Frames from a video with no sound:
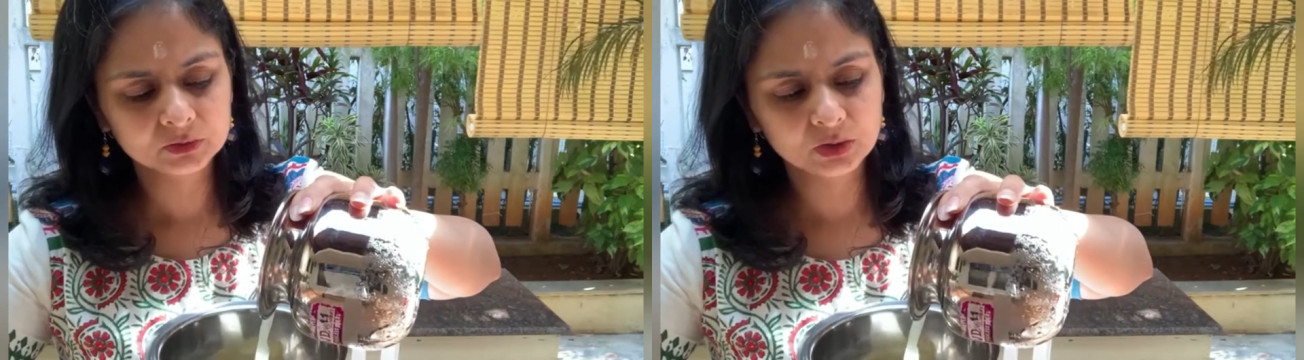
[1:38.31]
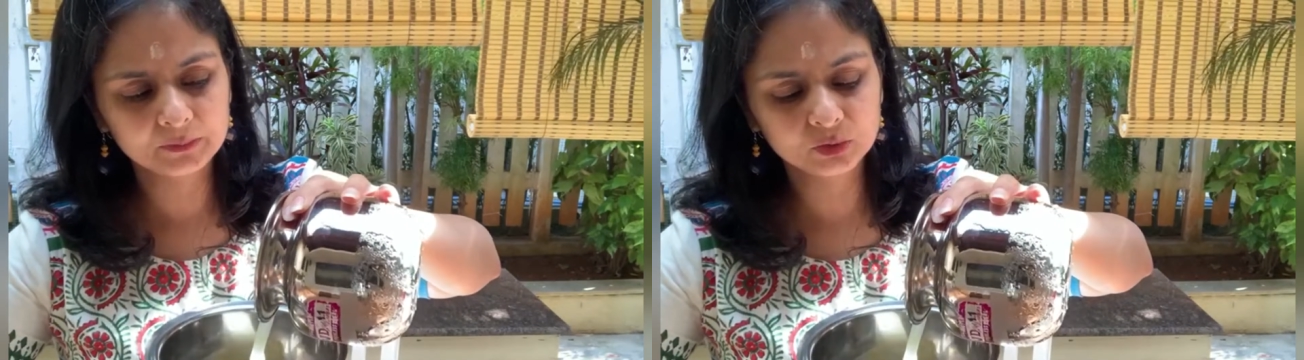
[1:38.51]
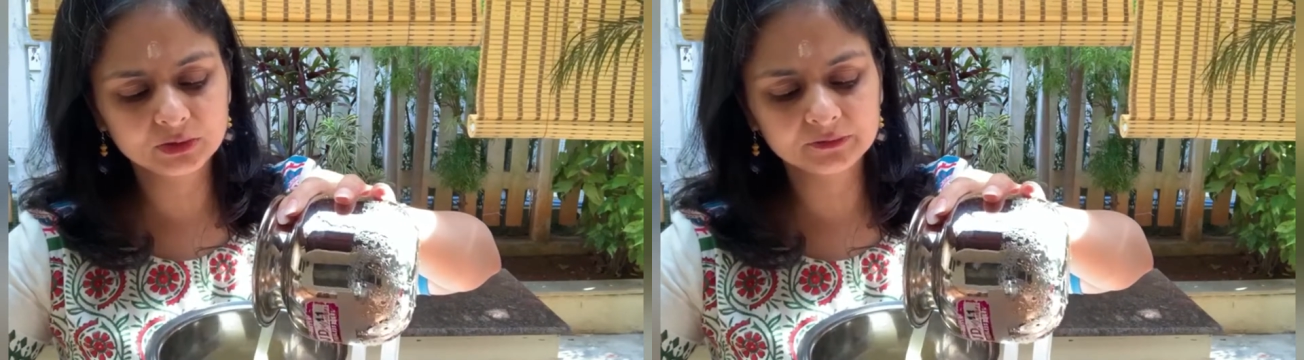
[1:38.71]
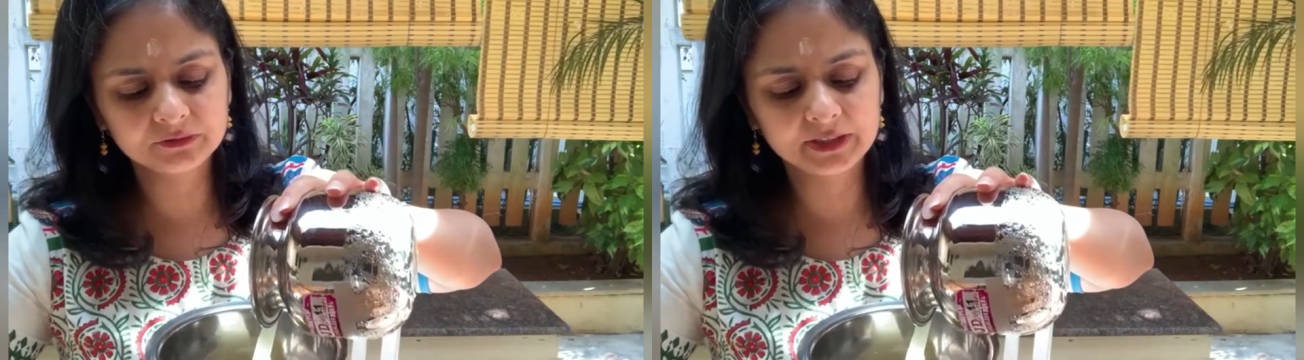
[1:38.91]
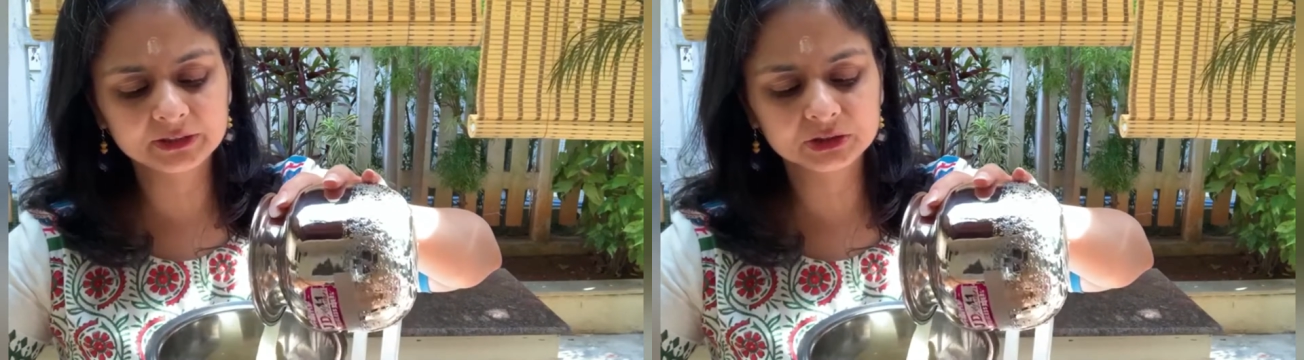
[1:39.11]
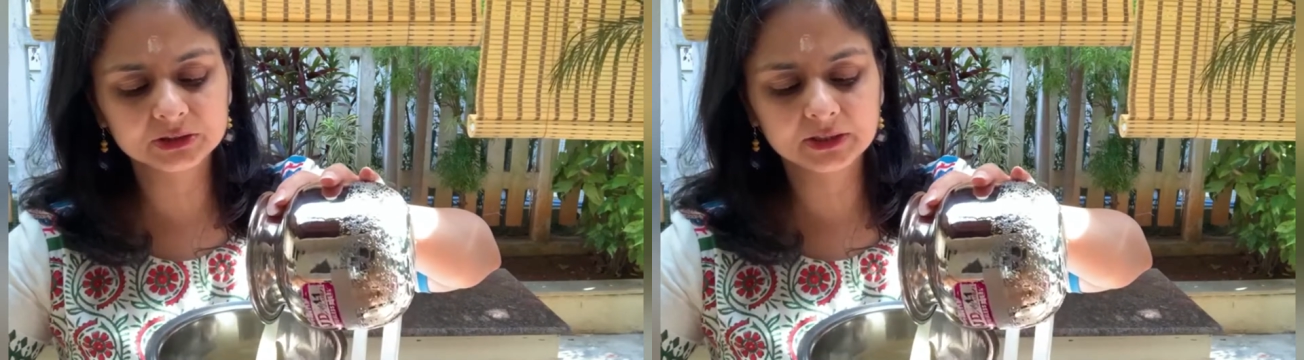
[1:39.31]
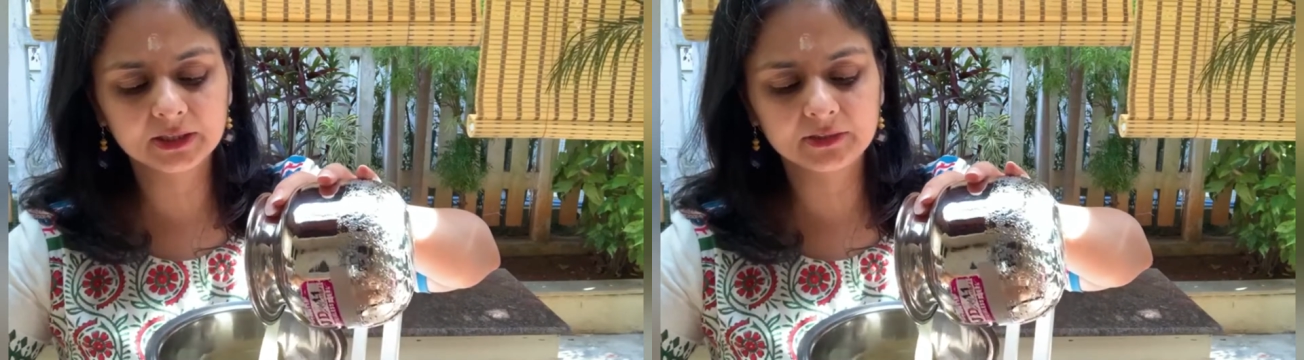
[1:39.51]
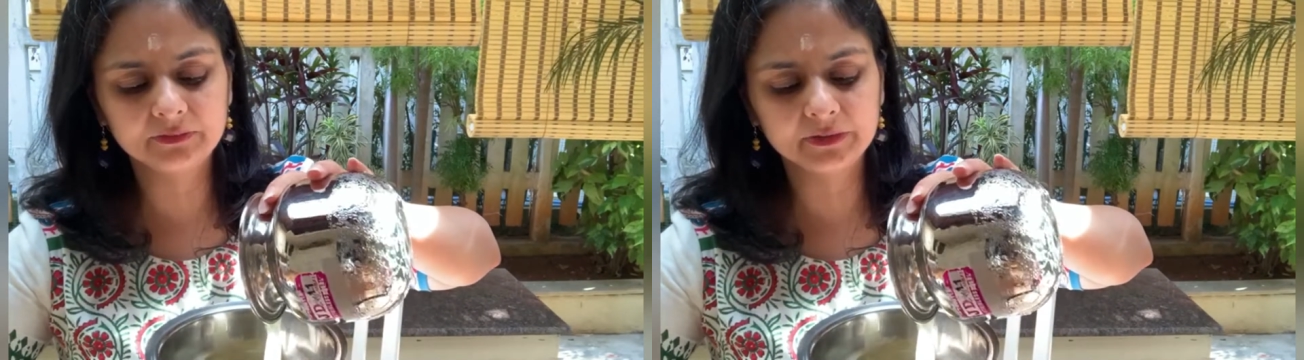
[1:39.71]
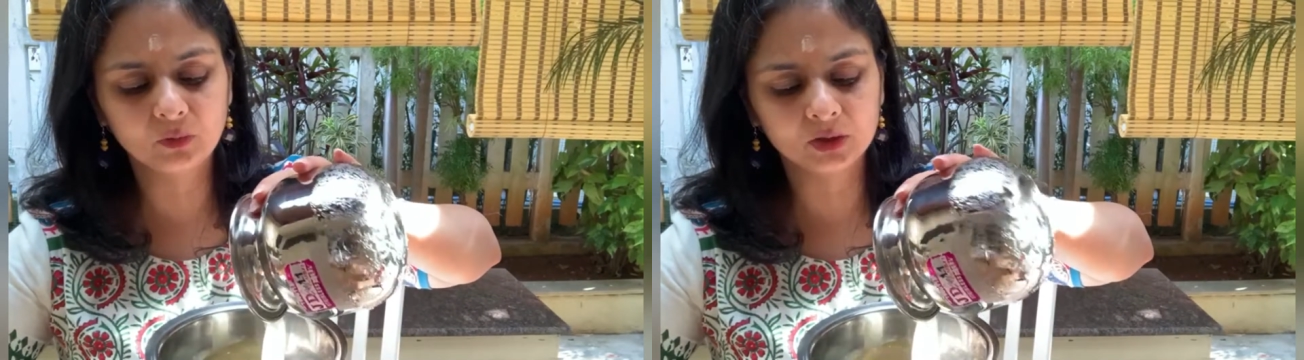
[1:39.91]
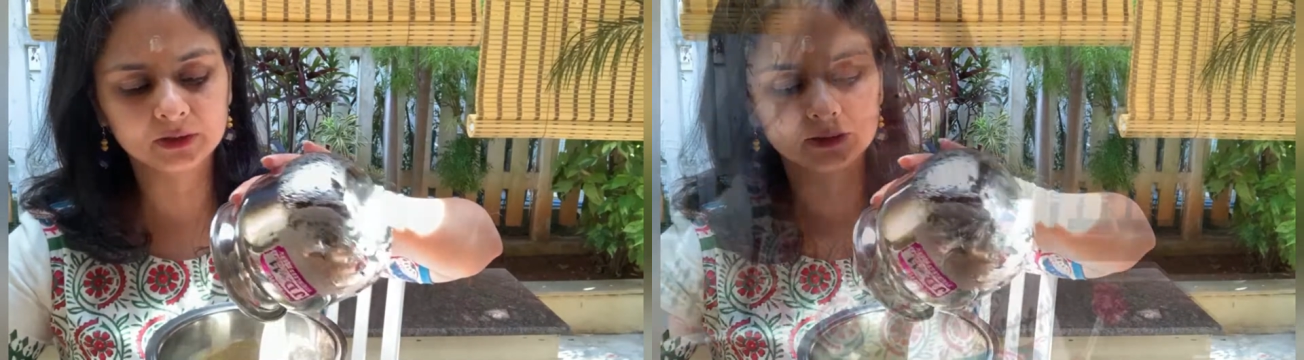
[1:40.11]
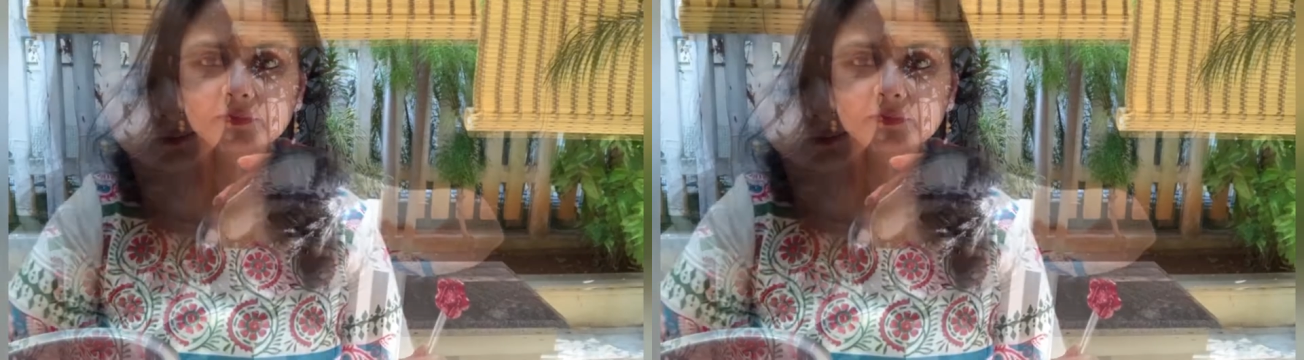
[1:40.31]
So I'm using fresh whey water.